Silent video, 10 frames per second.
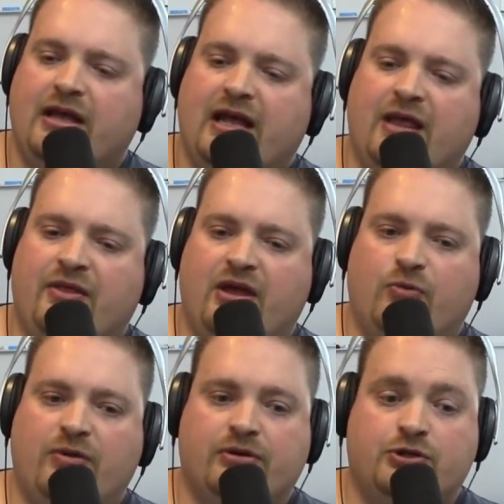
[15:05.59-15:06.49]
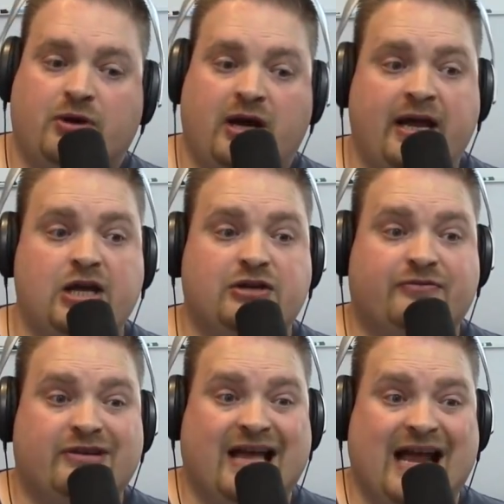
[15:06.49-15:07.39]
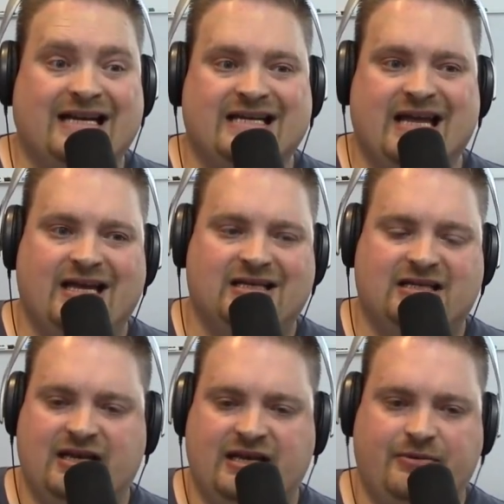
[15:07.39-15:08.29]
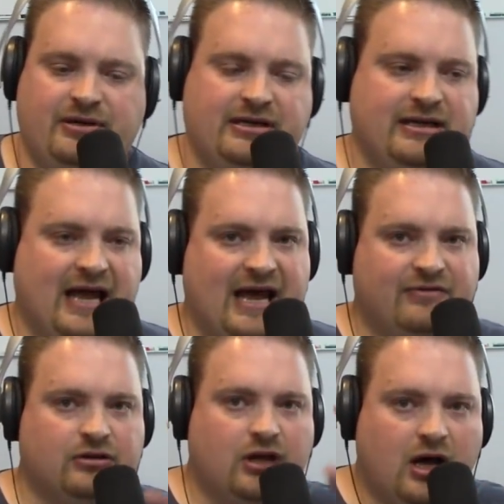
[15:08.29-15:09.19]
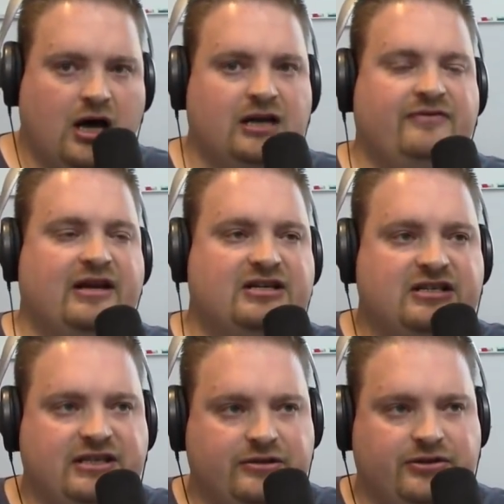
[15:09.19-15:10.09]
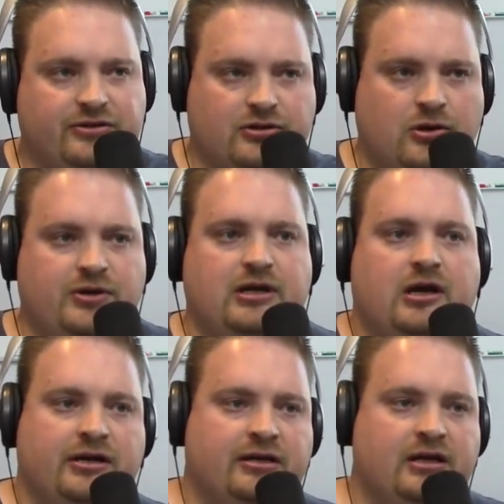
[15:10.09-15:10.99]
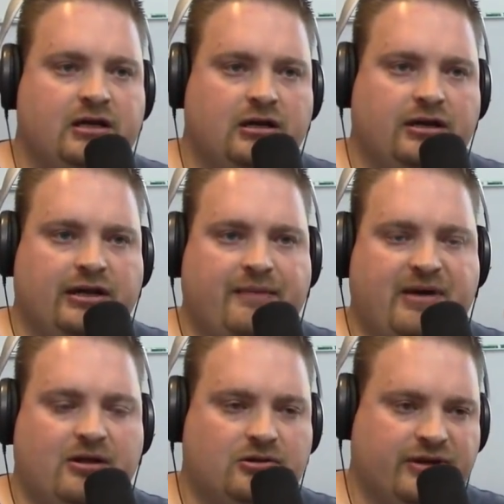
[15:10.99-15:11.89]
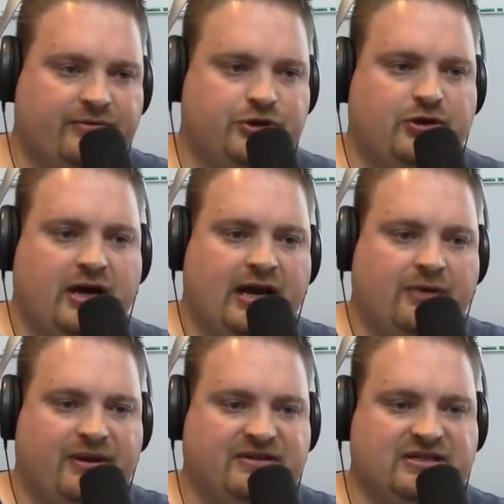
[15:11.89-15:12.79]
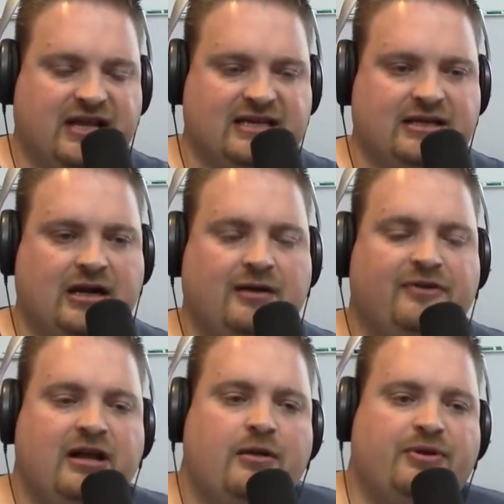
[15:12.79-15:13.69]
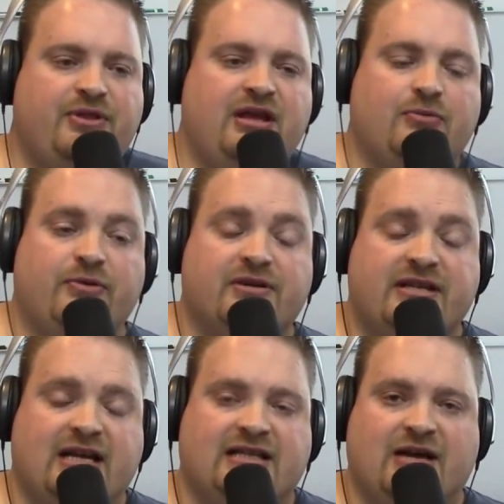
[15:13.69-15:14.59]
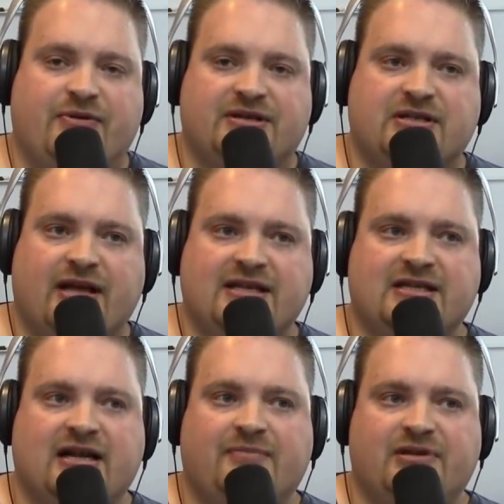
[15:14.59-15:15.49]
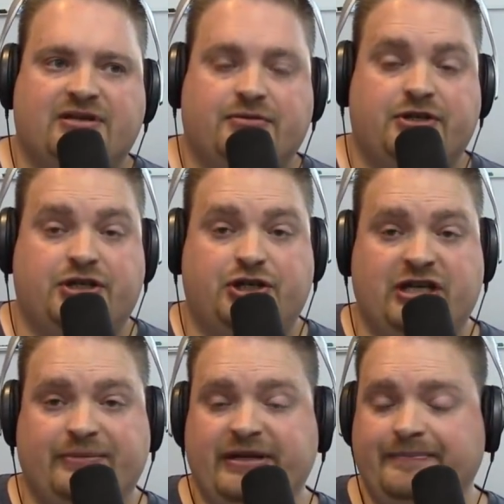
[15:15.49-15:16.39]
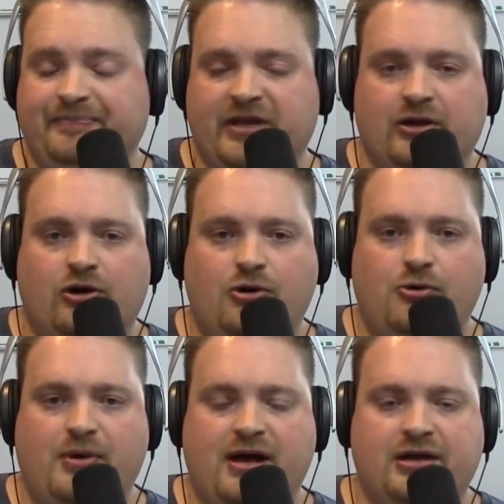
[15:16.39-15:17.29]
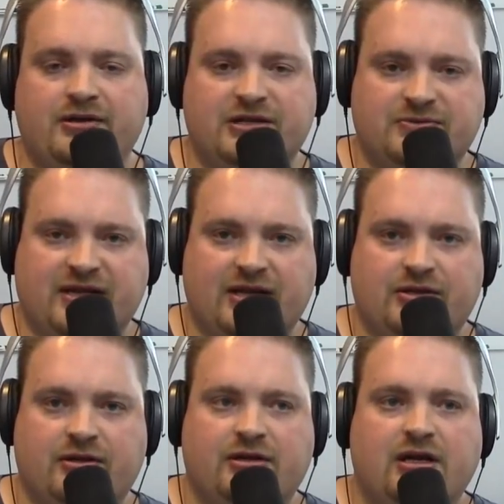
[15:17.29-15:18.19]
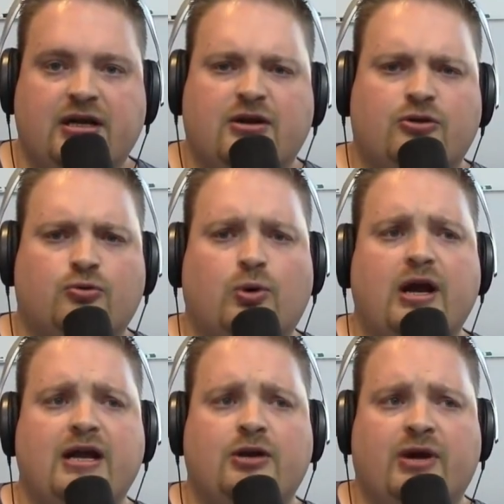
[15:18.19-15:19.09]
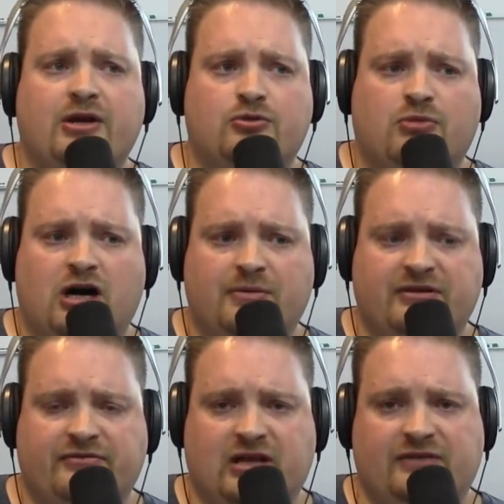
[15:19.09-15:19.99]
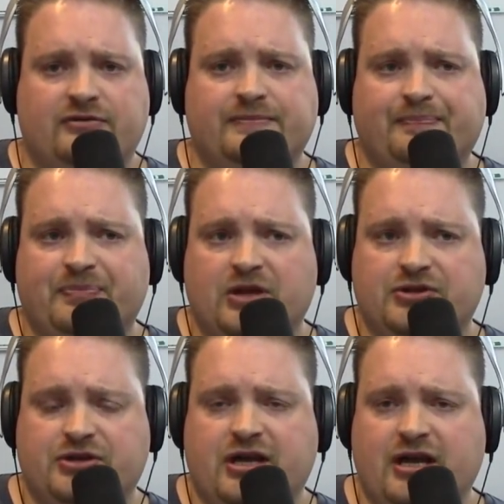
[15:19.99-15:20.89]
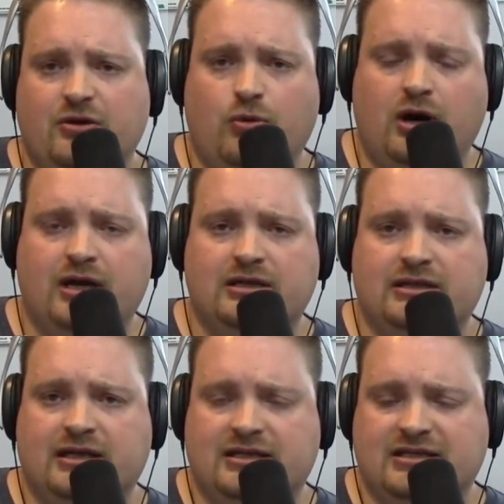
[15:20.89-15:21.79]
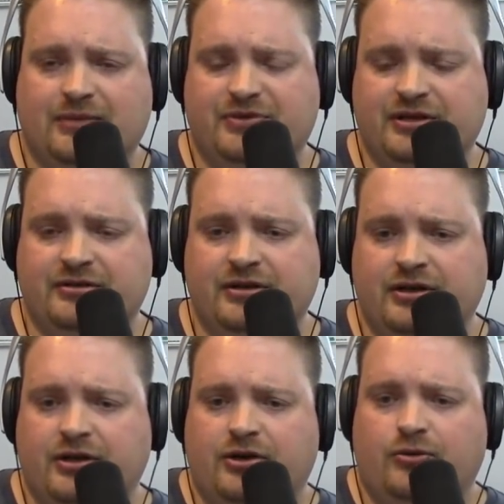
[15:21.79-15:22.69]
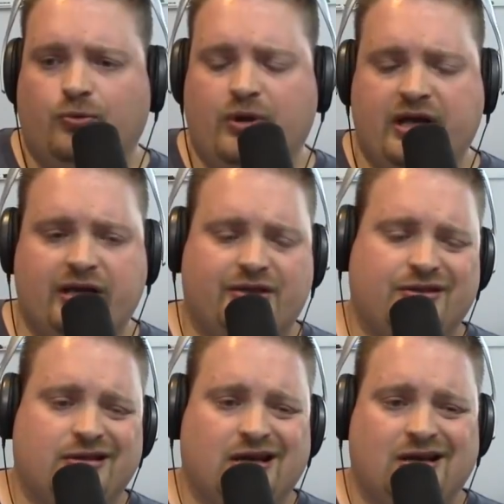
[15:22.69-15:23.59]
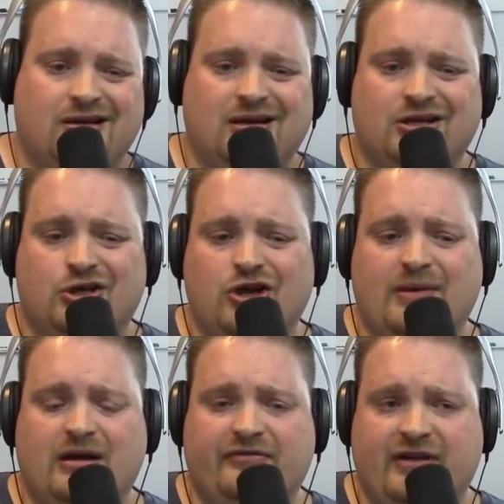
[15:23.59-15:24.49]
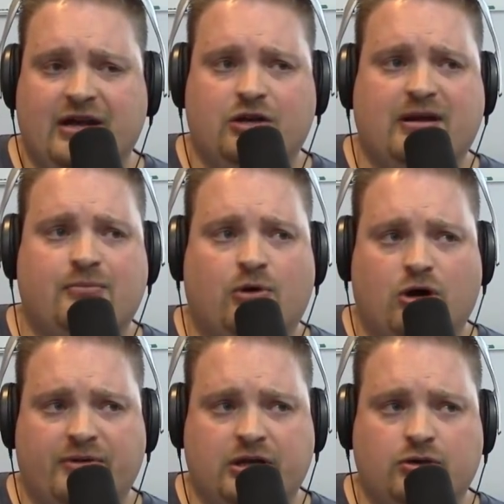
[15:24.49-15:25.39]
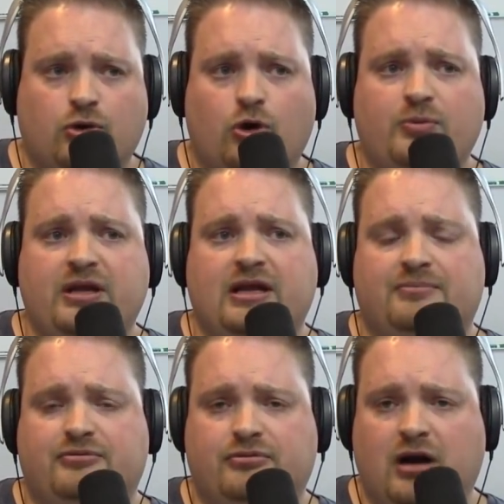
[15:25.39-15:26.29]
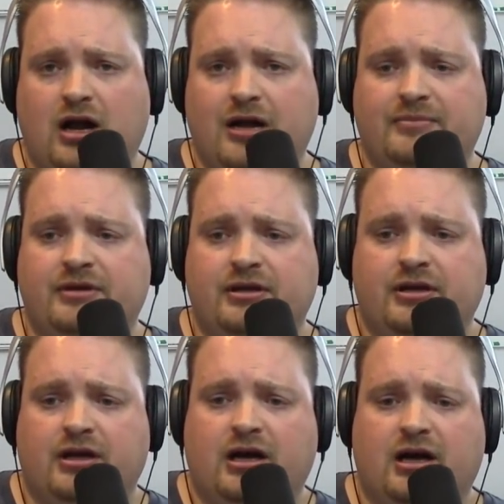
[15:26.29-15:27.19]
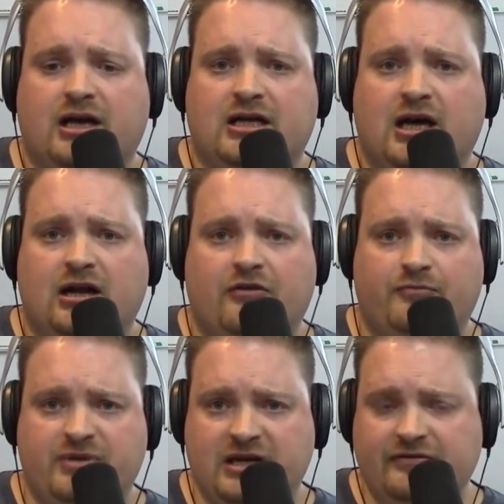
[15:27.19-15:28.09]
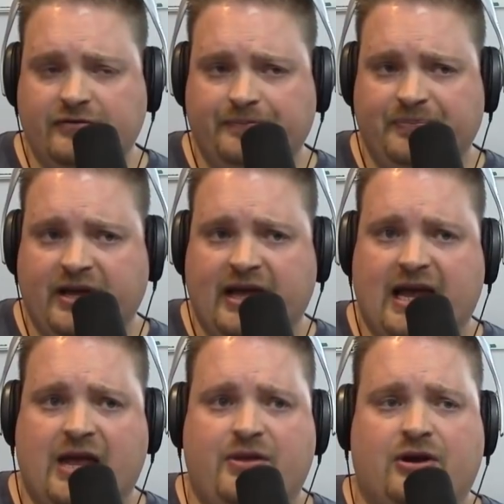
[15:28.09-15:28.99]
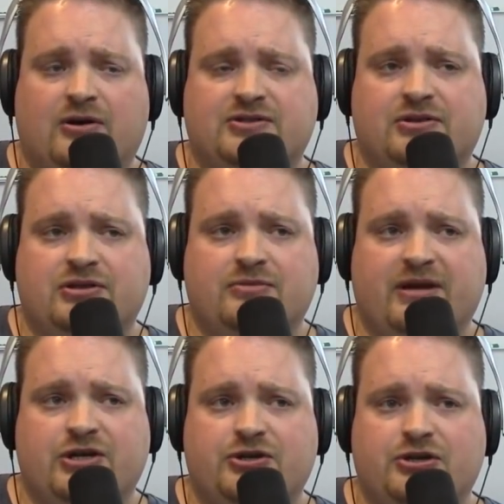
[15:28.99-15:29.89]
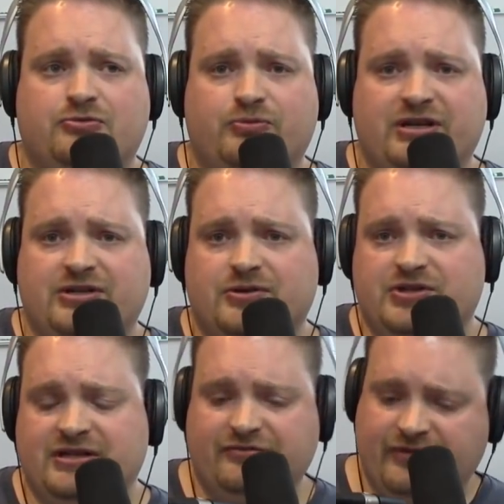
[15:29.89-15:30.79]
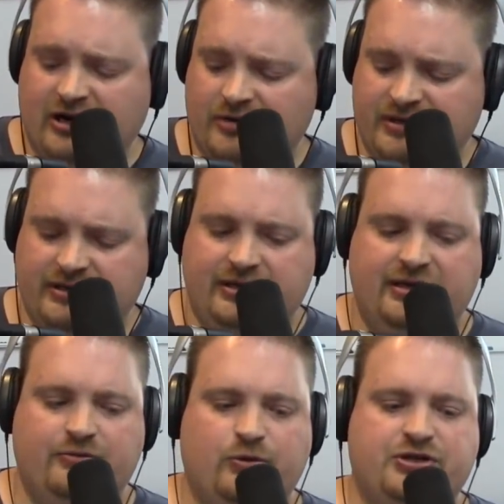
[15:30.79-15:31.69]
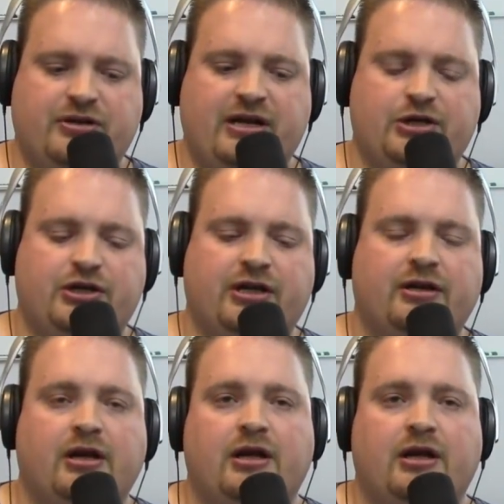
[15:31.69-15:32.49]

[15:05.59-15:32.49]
and then we would dry age it for 90 days, and it would have a lot of exterior coating on it, that pellicle that would dry out, and we would slice that off. But then we would take that and we'd slice it up into a sashimi, and oh my goodness, was that good. Great umami flavor. So you're going to want something with a good amount of fat, a good amount of marbling, normally a prime cut of beef. And then also, too, make sure you research the environment in which you're aging it.